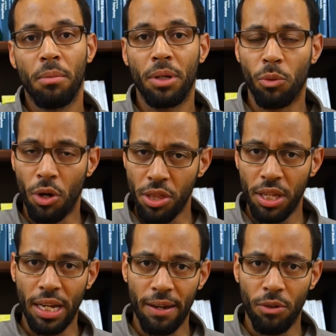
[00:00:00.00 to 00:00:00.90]
But one
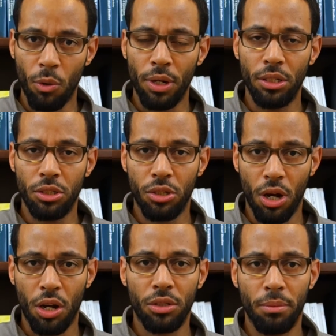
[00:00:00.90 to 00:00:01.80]
thing I've always
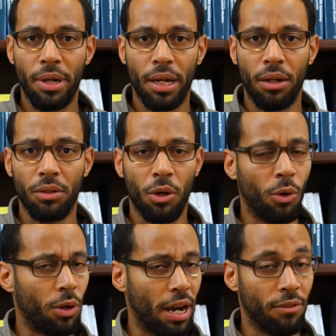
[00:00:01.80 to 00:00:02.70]
talked about,
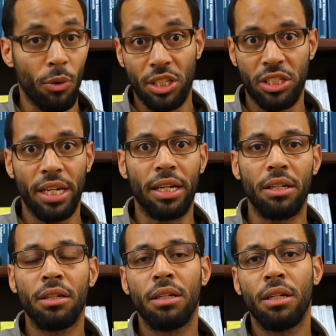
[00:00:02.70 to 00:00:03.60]
or I've always
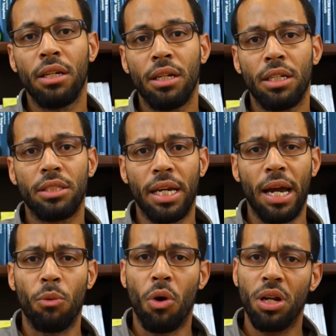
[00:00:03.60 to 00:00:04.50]
said, is that
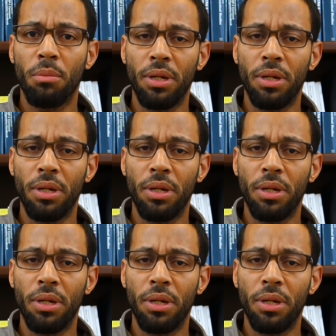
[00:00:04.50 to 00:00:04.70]
I want to